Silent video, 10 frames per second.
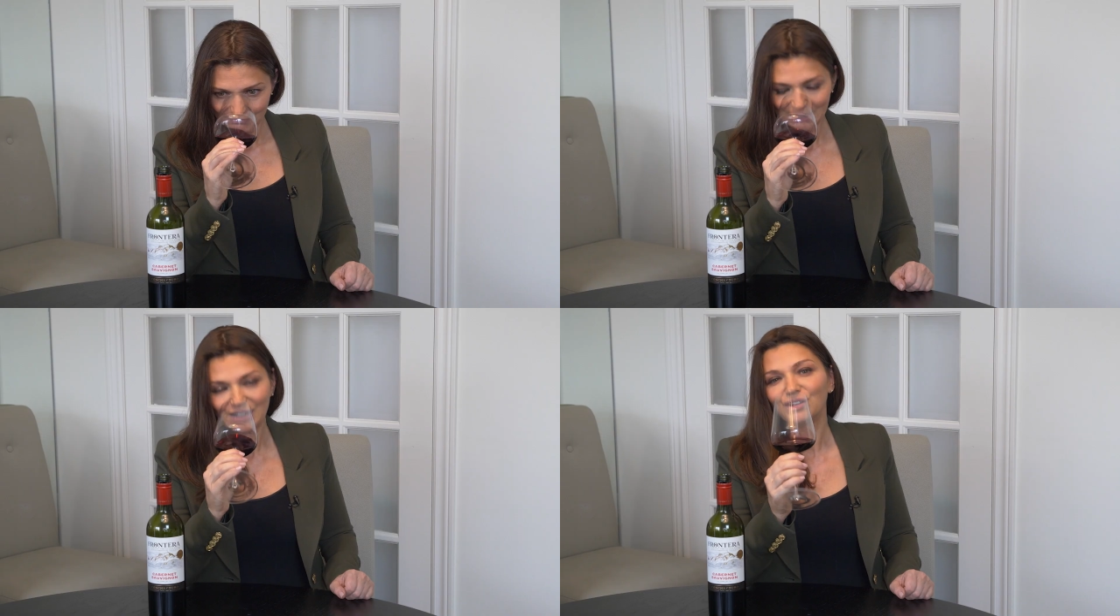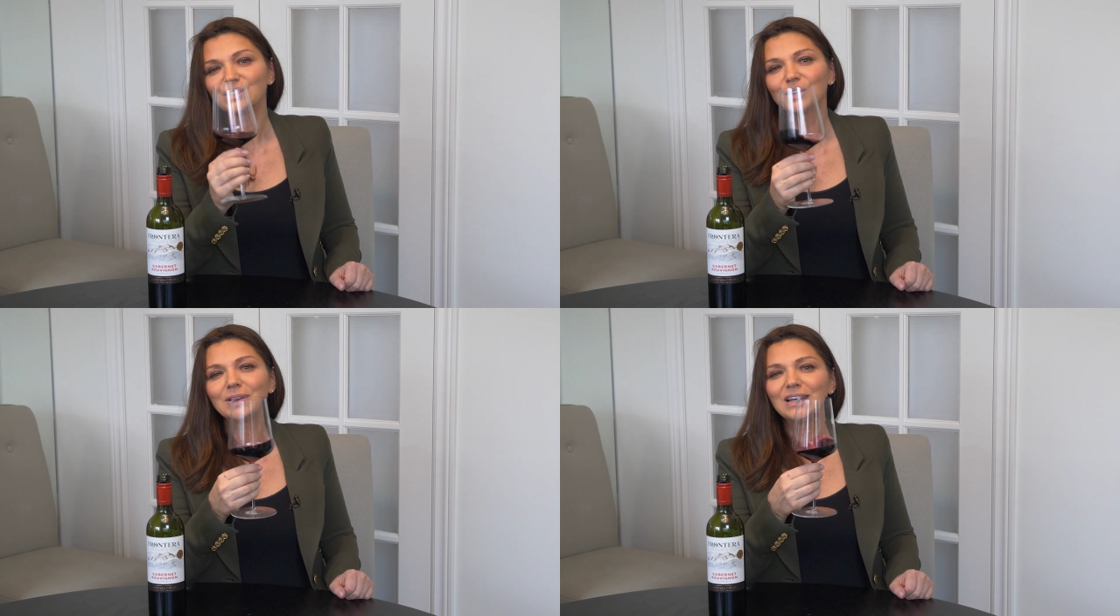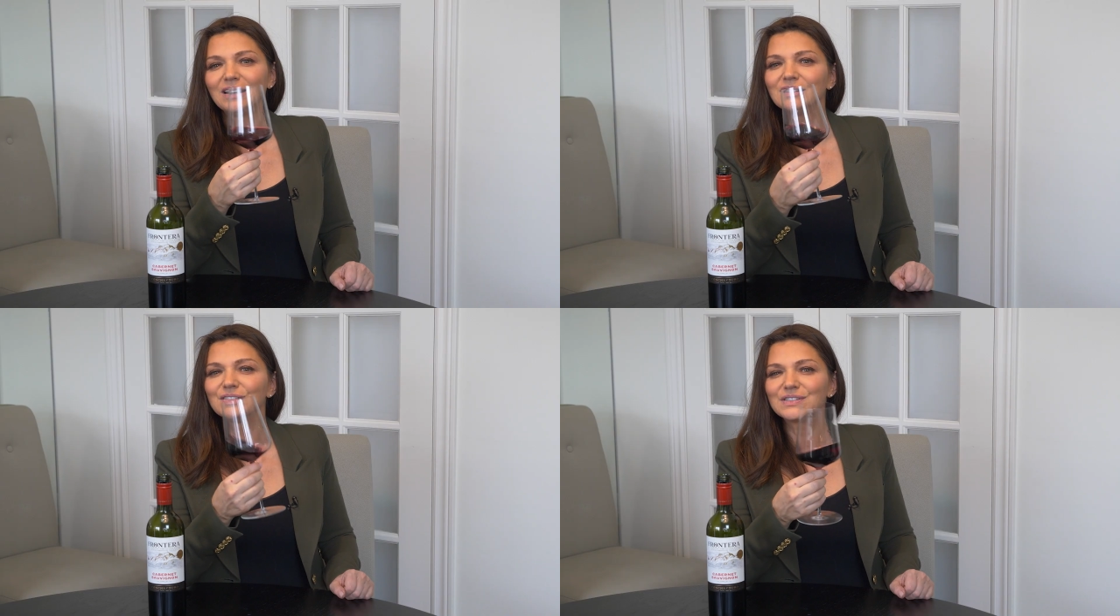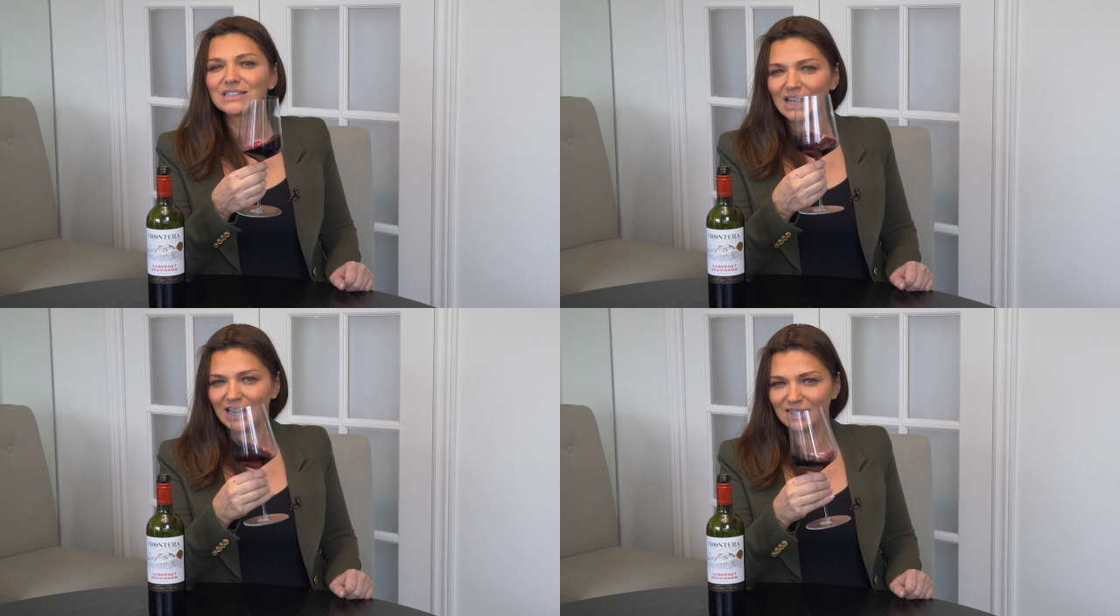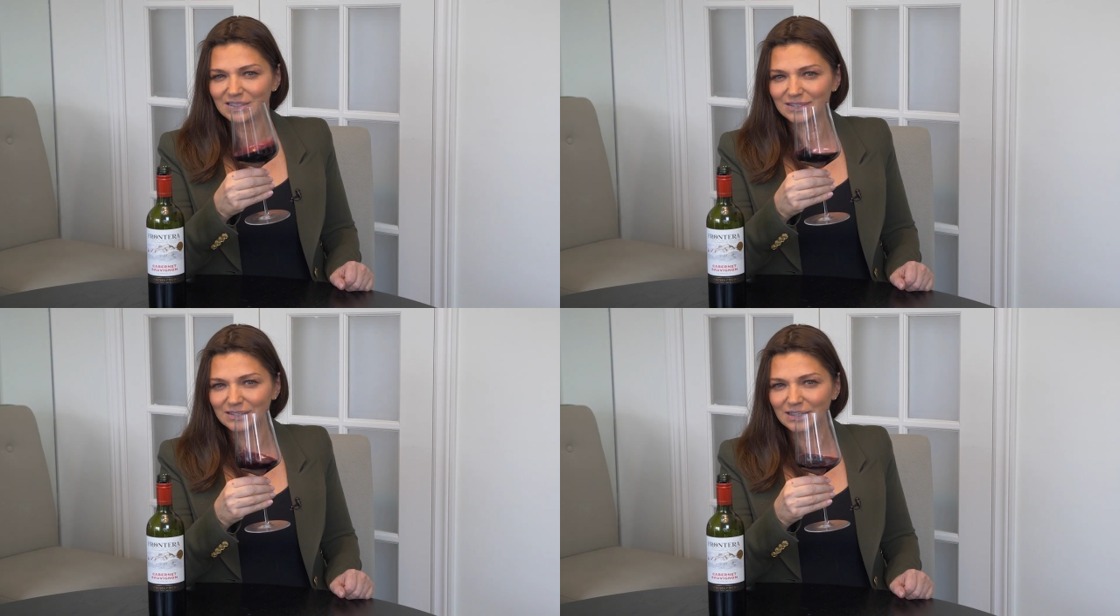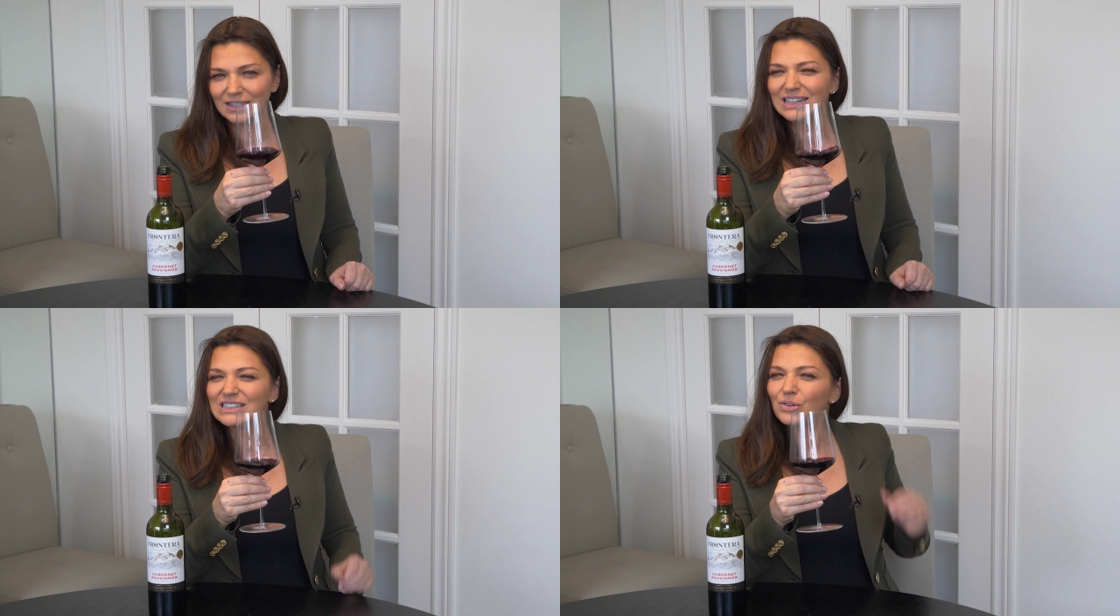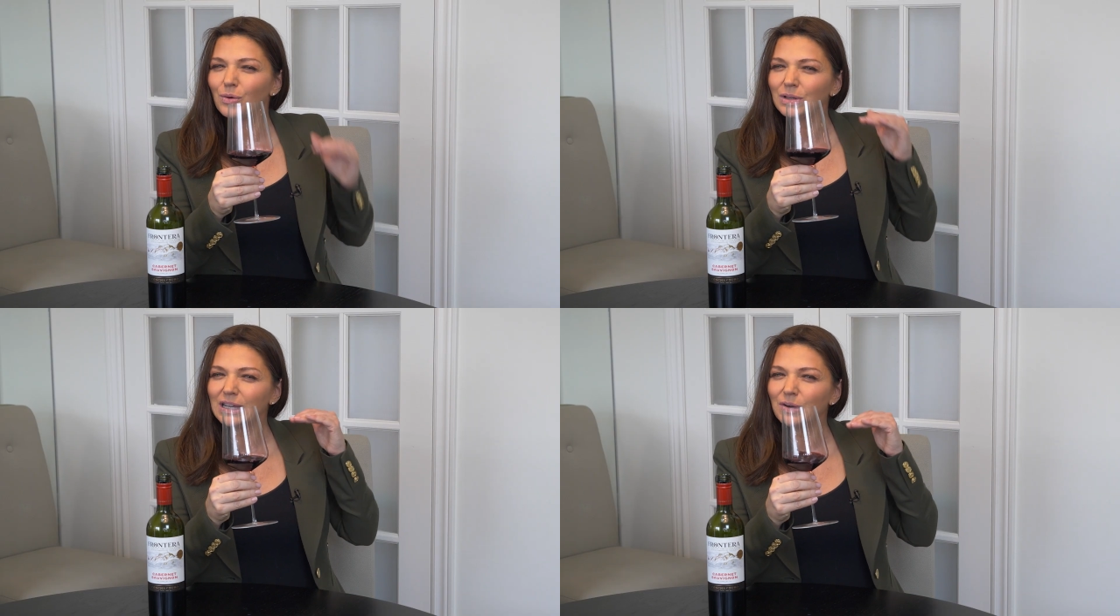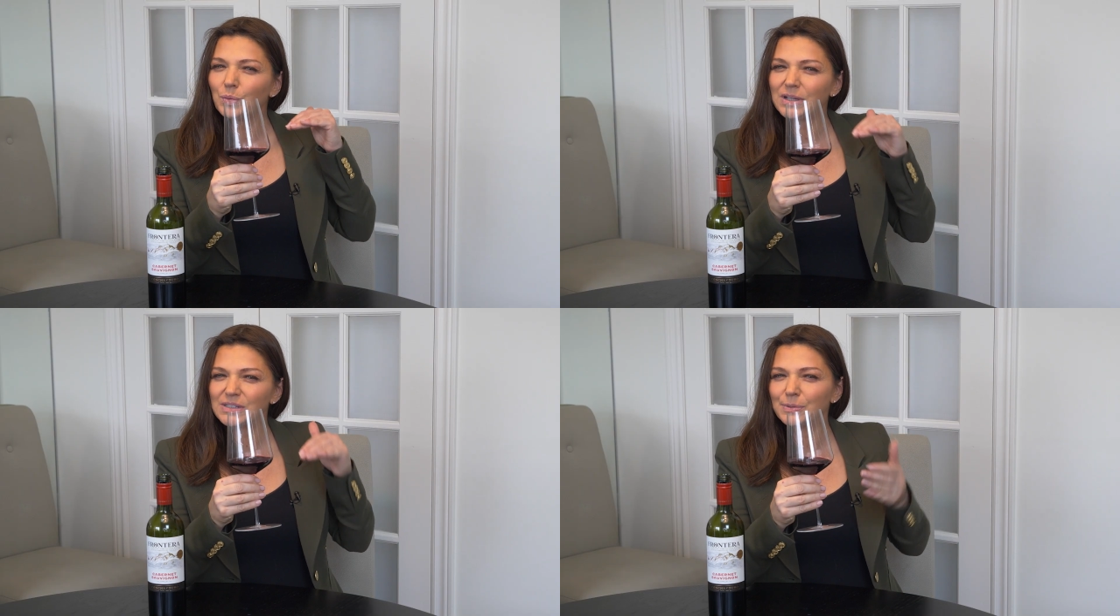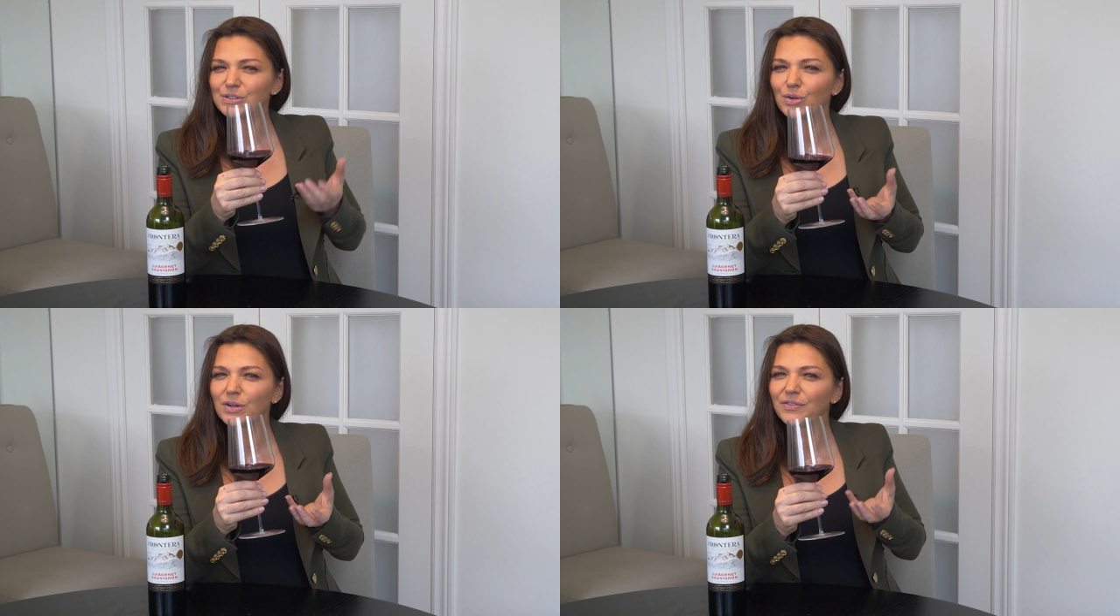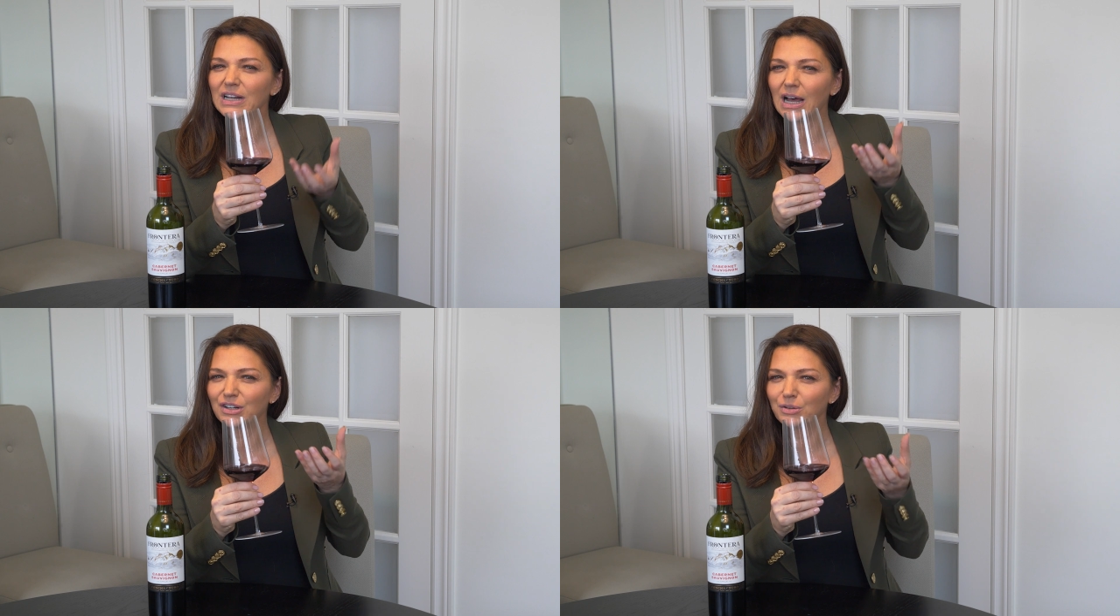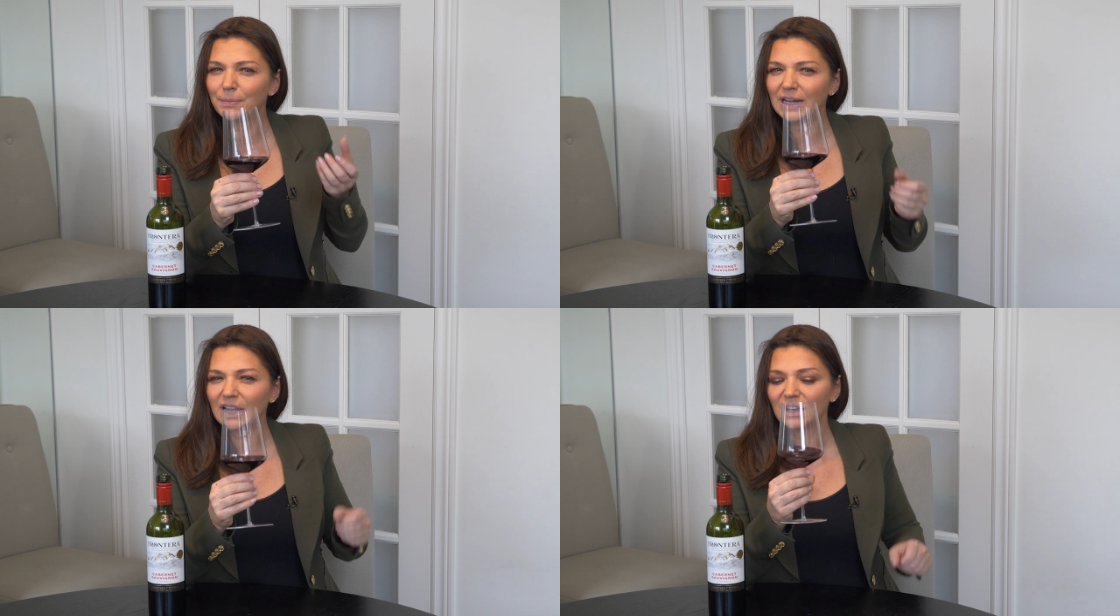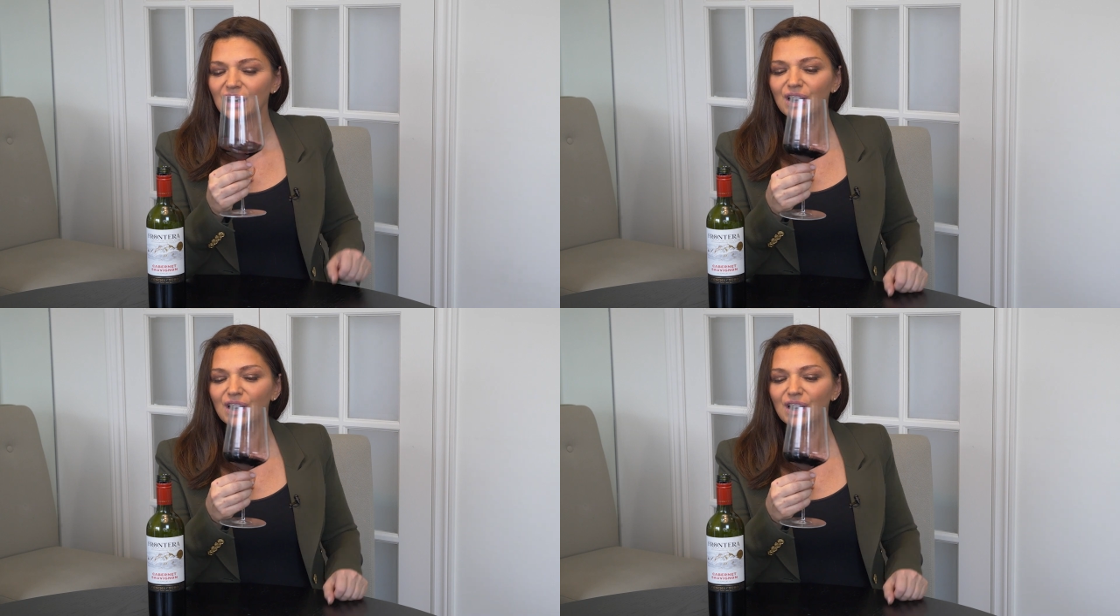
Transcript: and also a hint of slate. It's only a whisper, sort of an underpinning.